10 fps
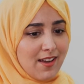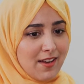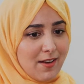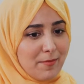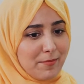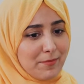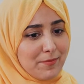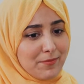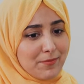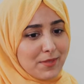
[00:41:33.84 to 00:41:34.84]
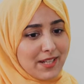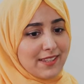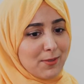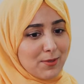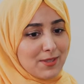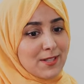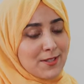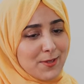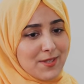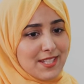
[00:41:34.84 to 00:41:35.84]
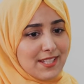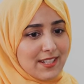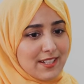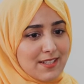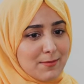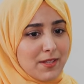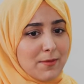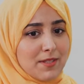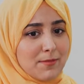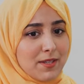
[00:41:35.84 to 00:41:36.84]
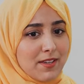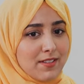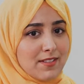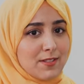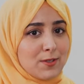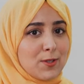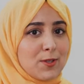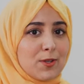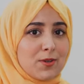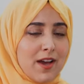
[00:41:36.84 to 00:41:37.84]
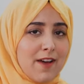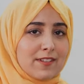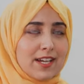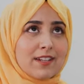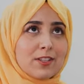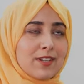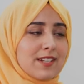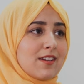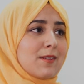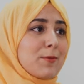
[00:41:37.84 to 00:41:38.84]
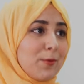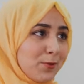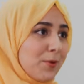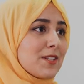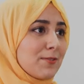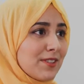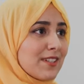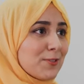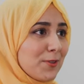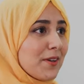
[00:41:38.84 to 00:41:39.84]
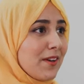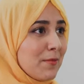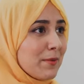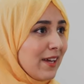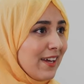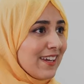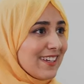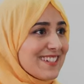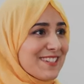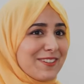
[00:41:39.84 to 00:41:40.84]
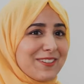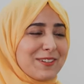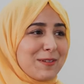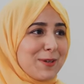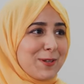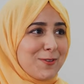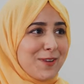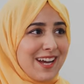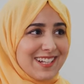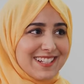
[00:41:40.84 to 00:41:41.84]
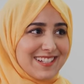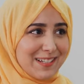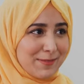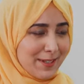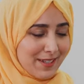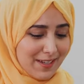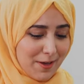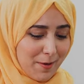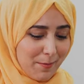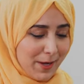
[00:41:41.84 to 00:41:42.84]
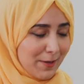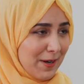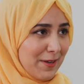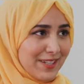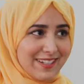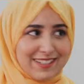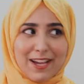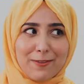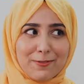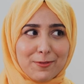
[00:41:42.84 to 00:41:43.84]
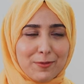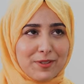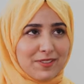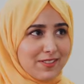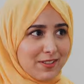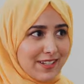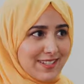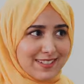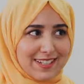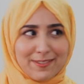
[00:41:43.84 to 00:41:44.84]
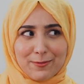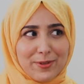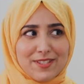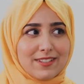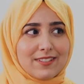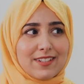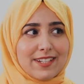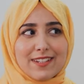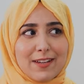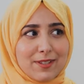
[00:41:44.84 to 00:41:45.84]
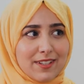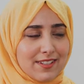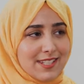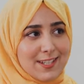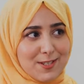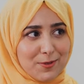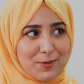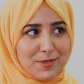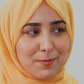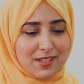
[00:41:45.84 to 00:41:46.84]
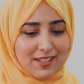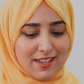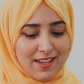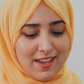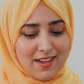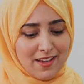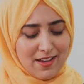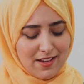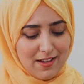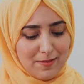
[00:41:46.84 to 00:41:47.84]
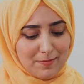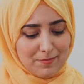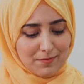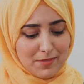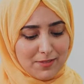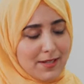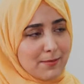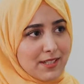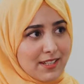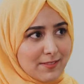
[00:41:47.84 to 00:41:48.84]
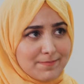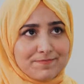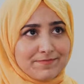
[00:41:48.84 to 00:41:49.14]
And I think with religious OCD, sometimes it's because you haven't had a great time with authority figures growing up. So you might not have had an Islamic background. I didn't have one, as in I didn't have like a teacher or something. Family,